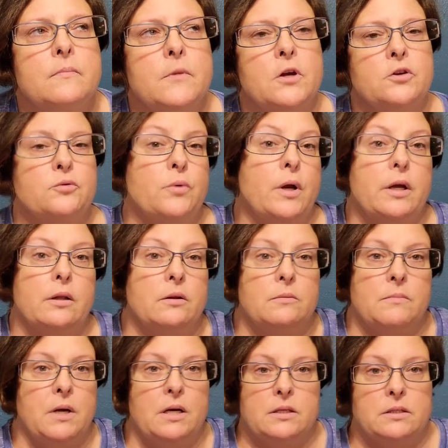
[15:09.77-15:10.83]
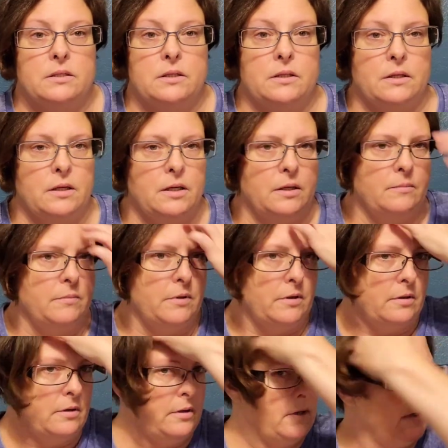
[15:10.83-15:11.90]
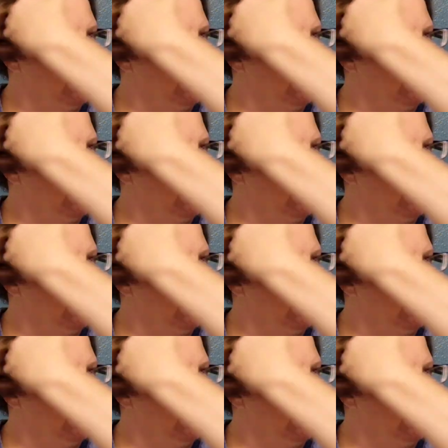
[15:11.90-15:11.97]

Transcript: His regular medicine that he had been on